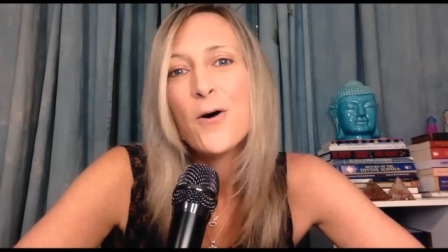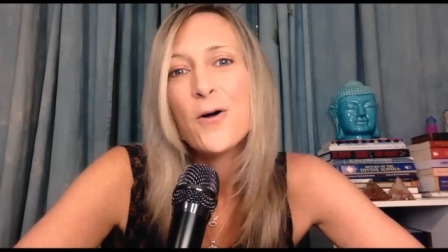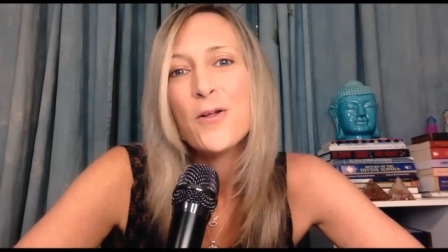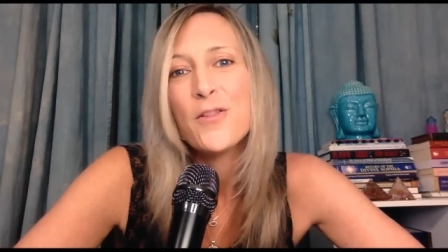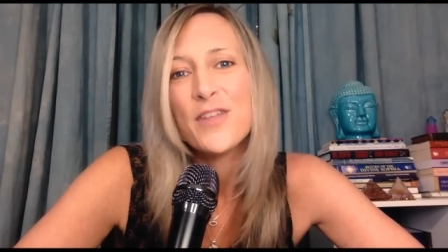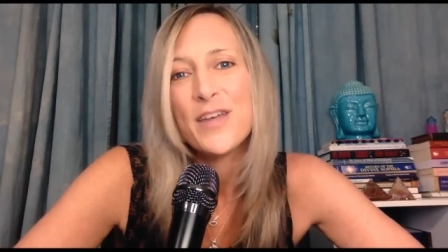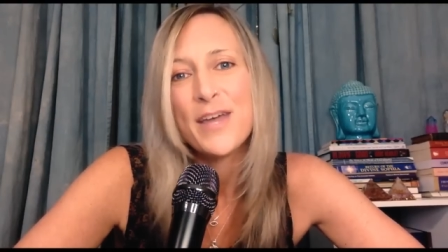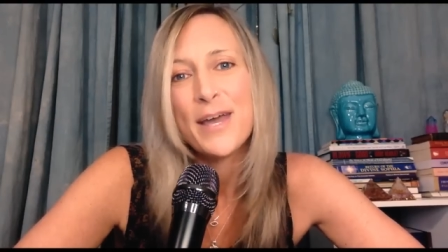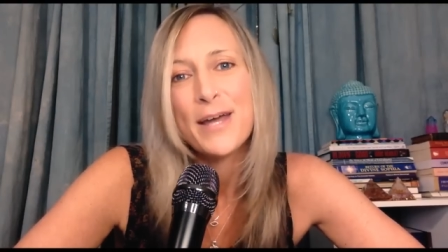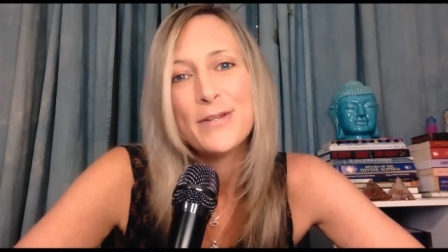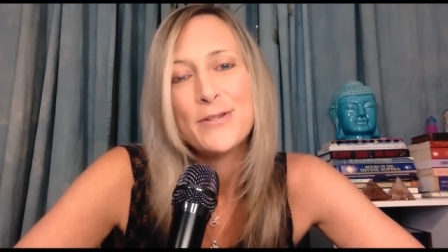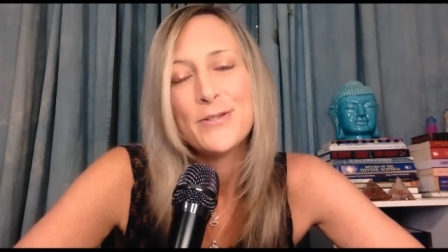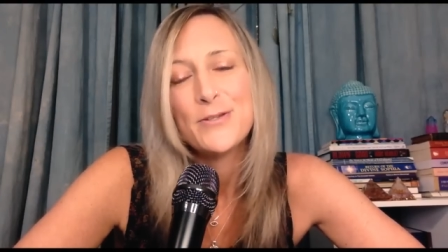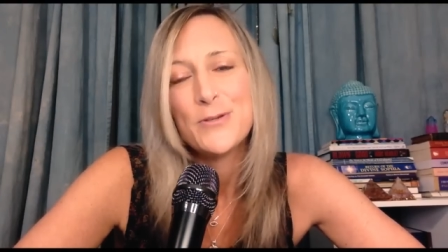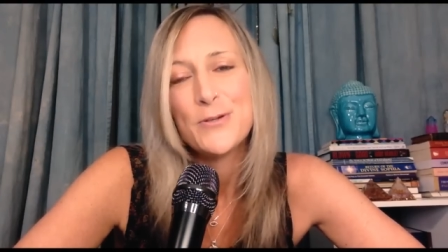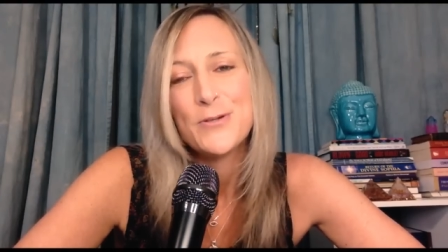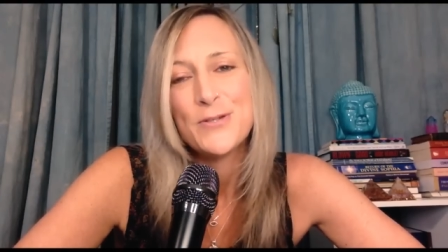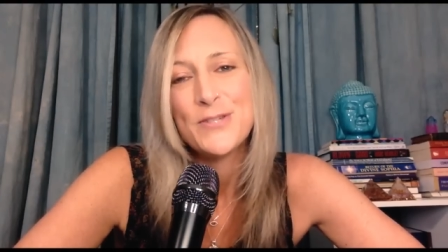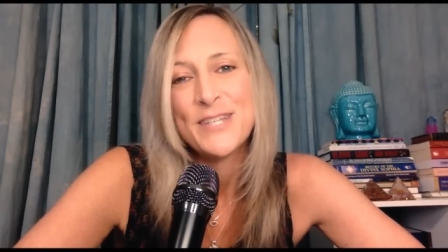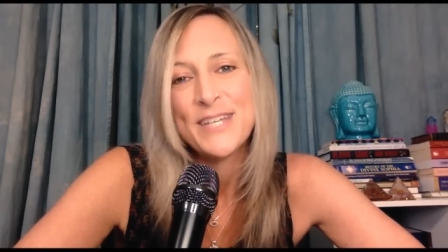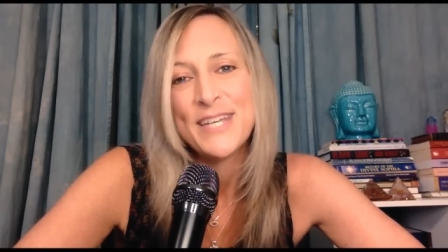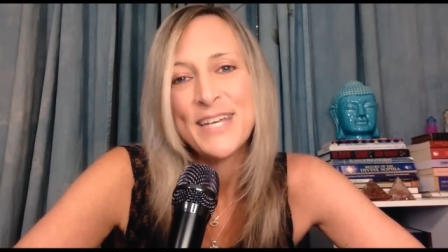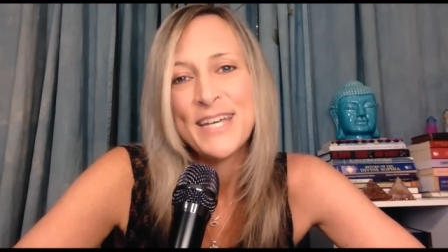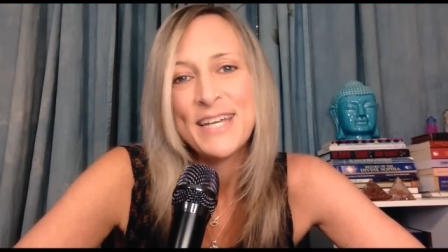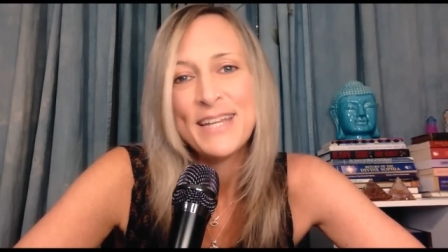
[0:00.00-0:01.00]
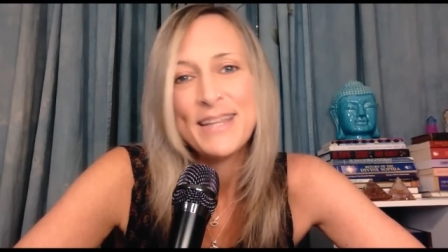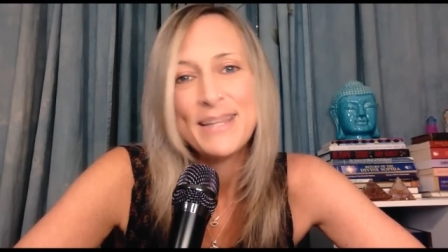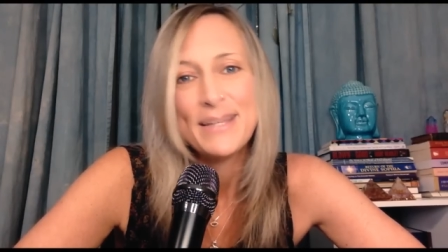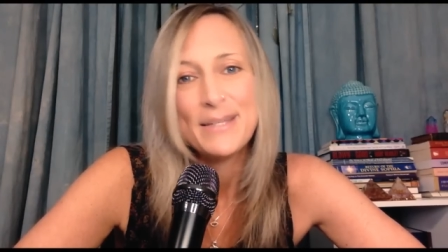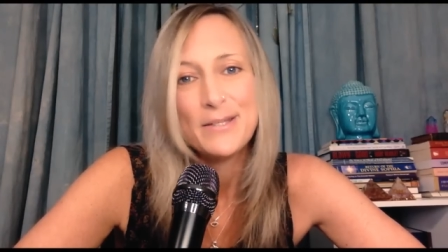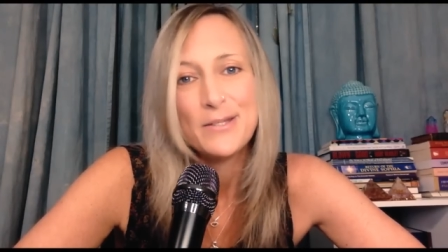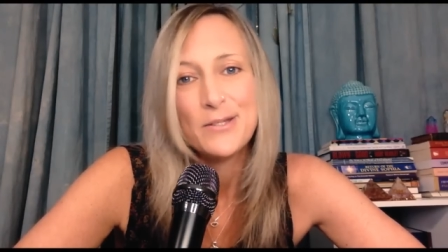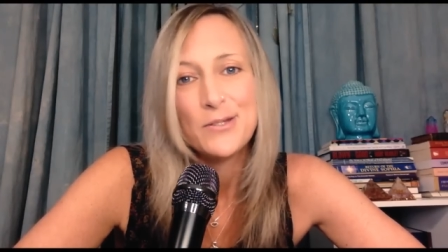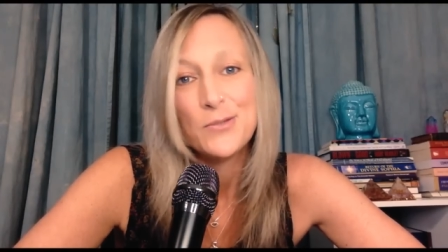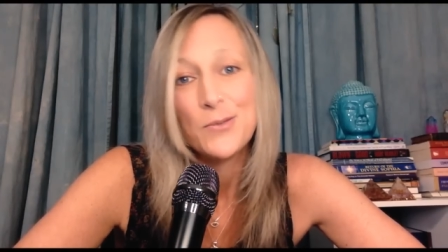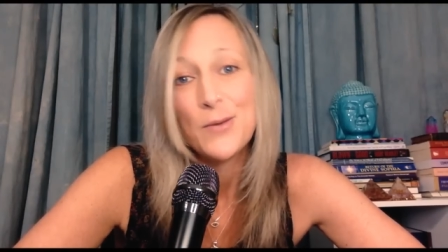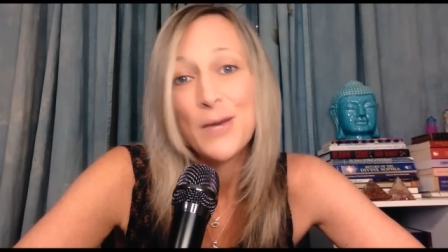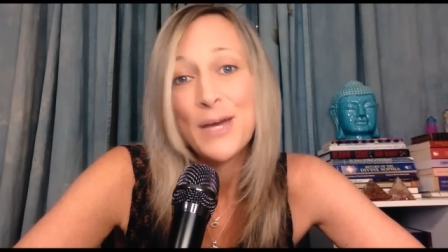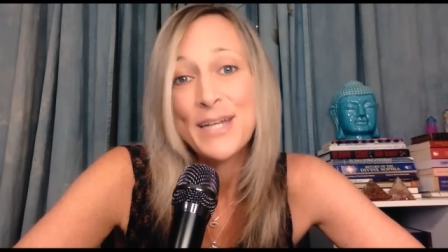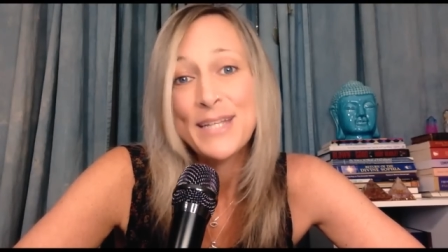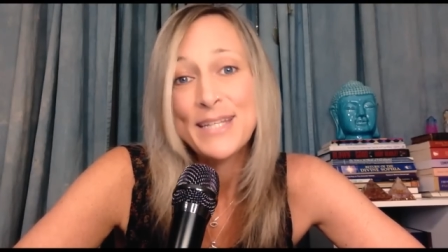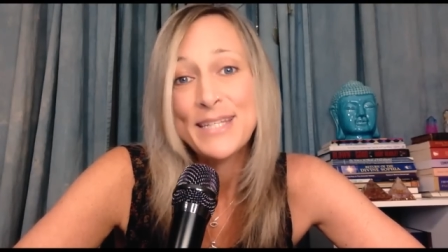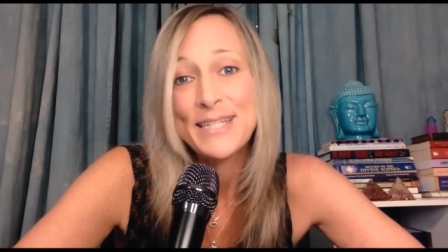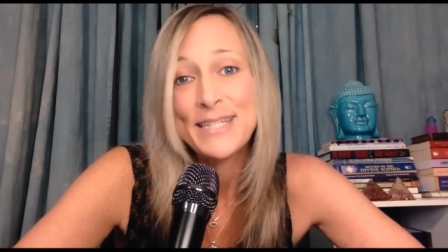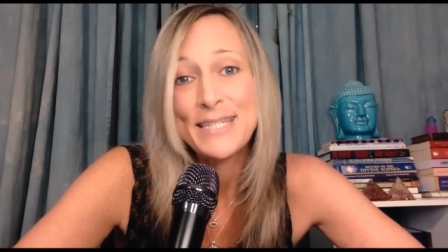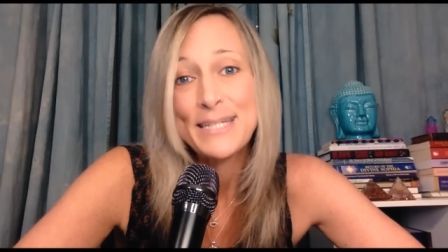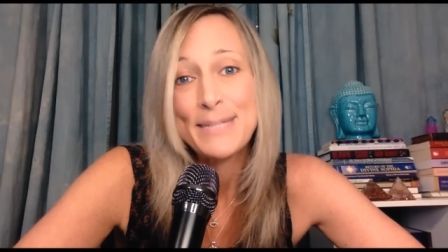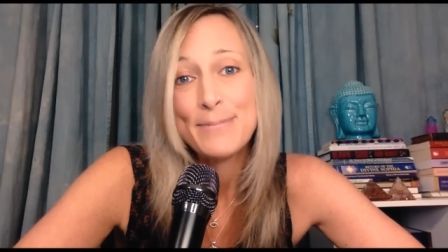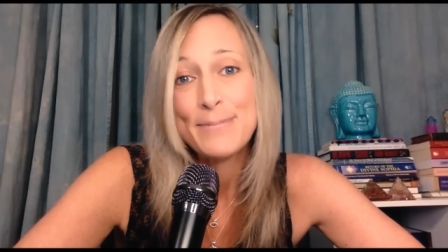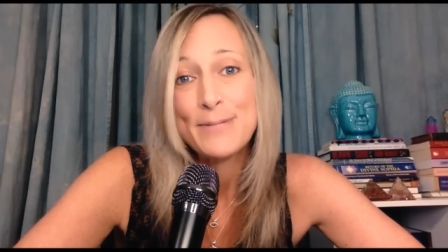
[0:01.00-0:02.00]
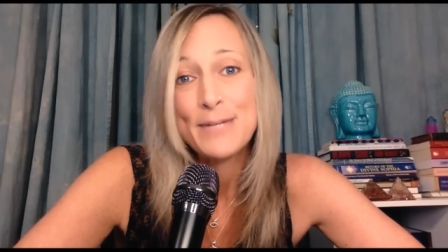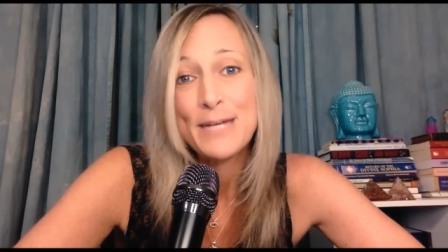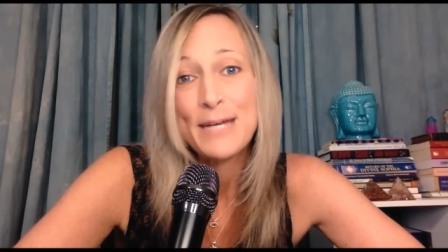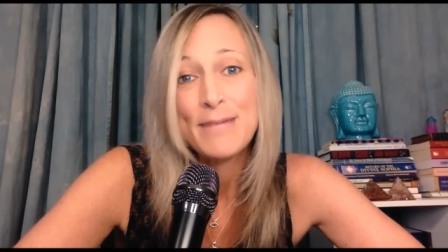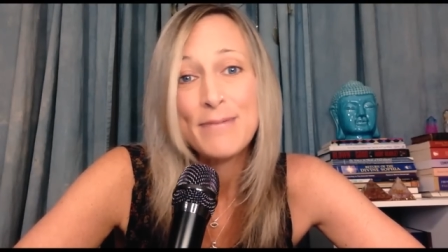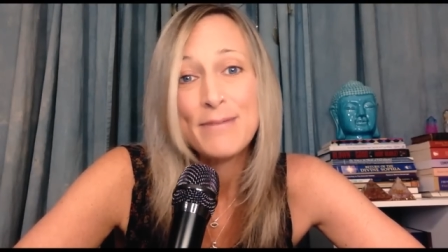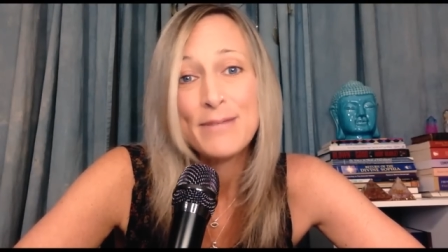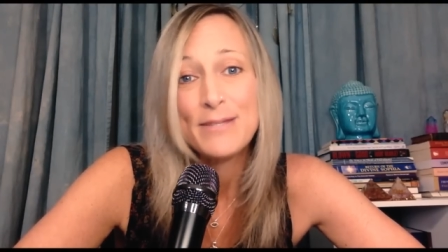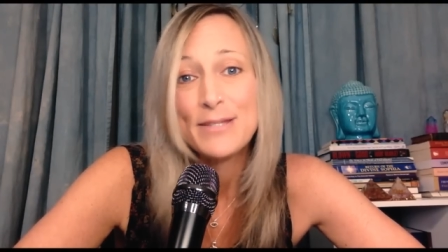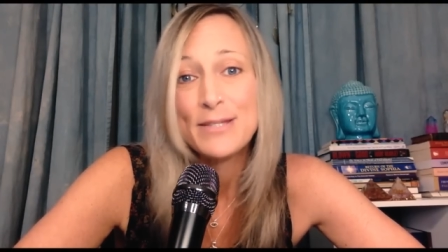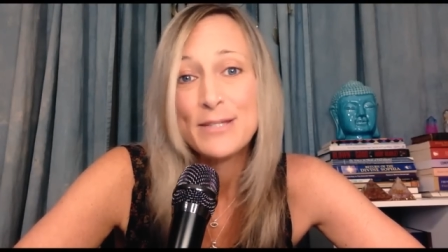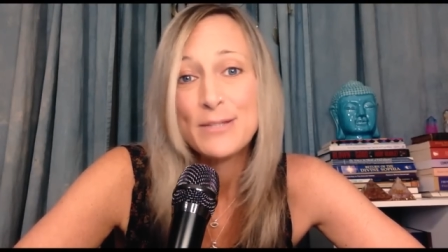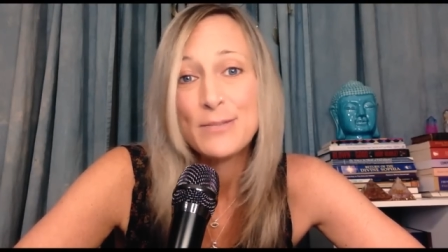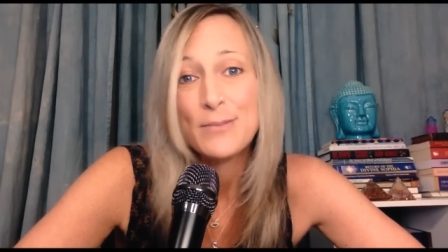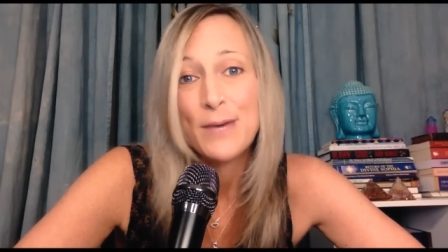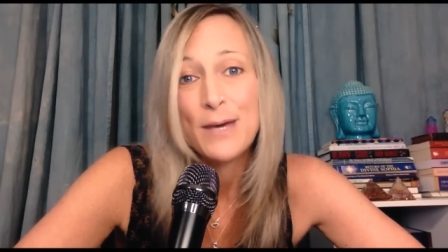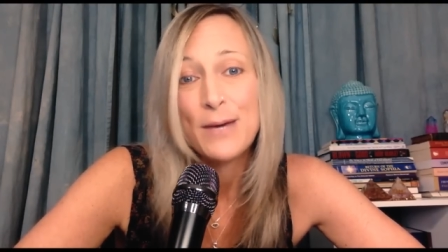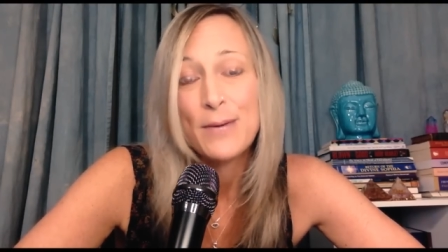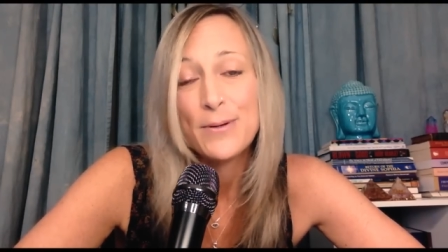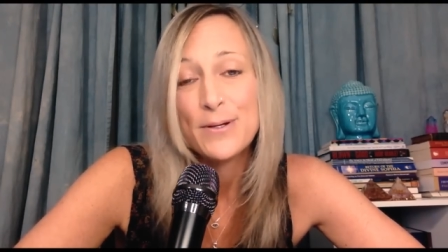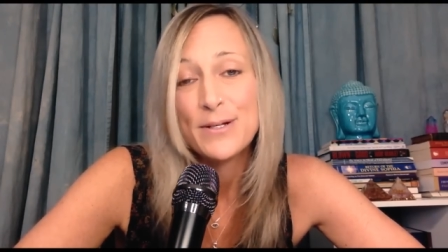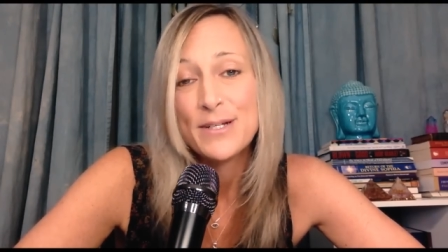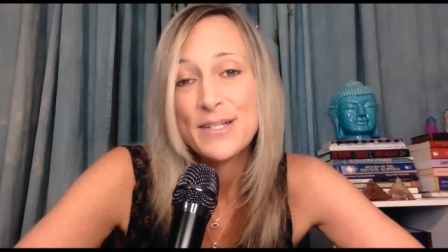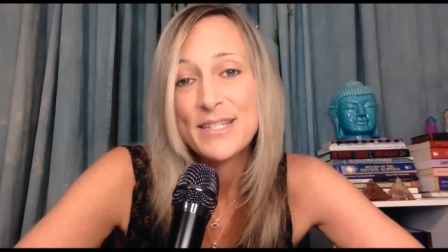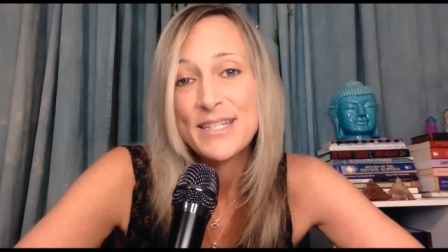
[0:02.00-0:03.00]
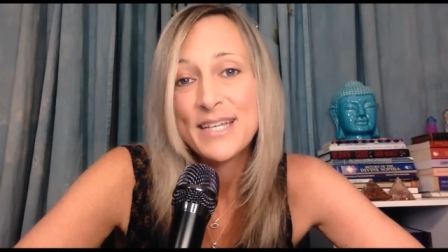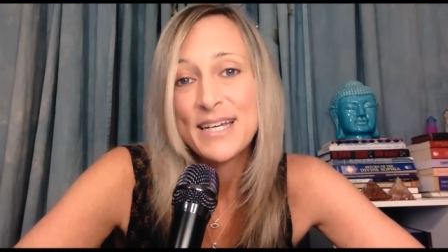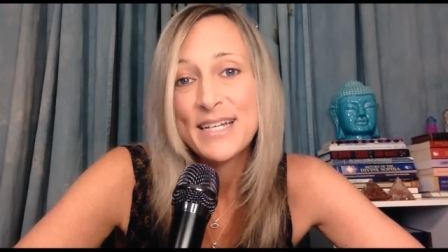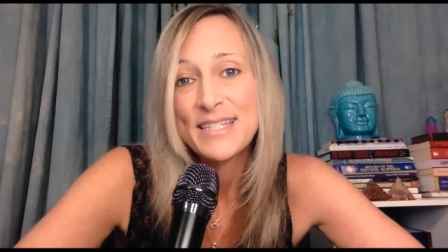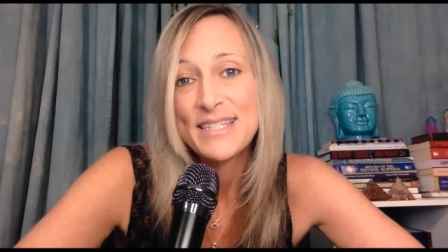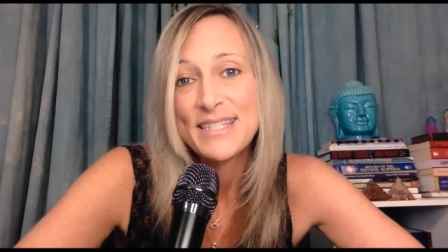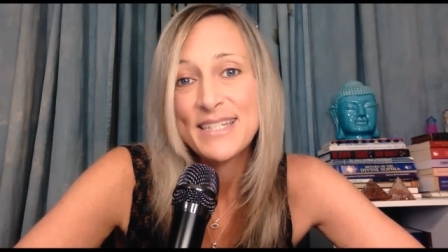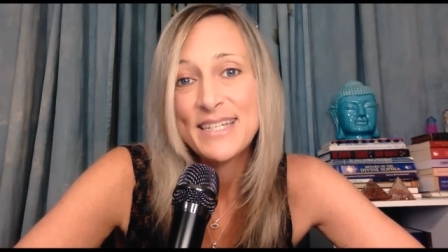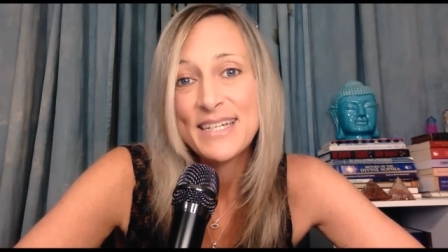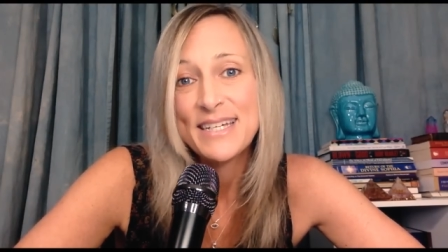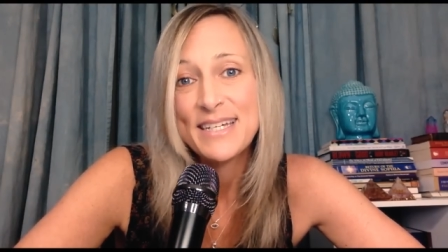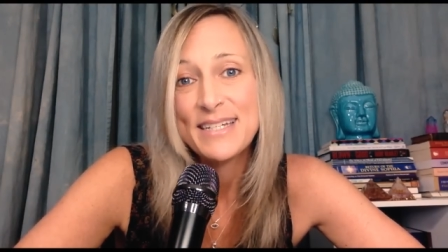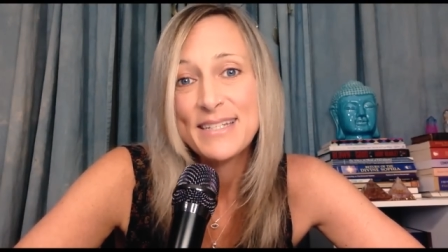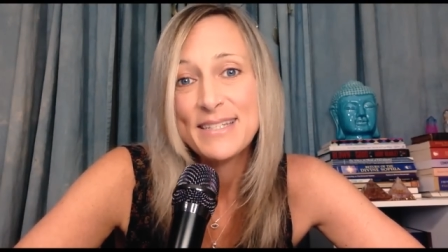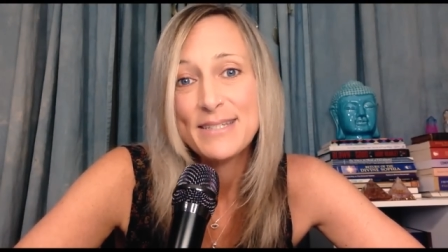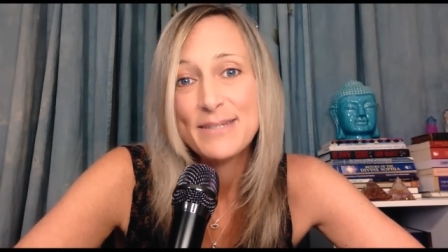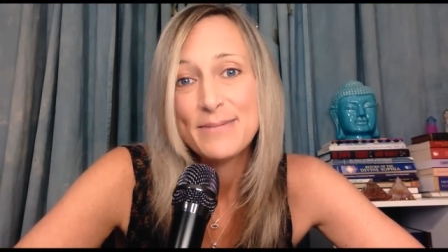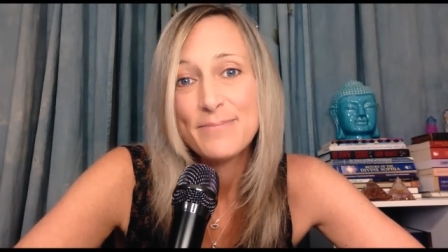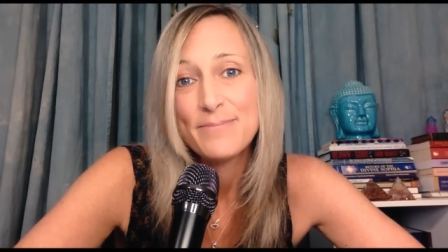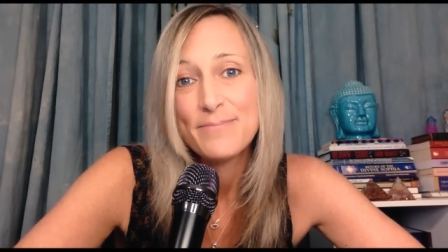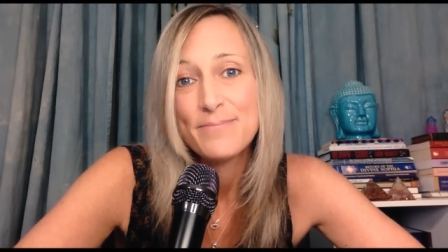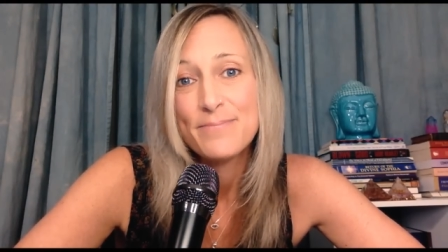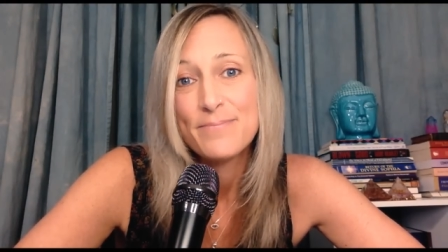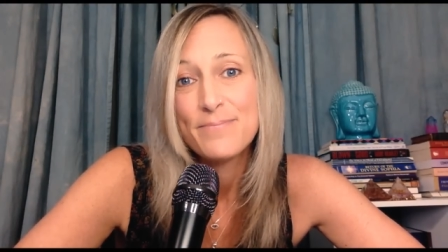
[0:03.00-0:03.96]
all the answers. Again, this is why it's a deep dive. This is why we're discussing it.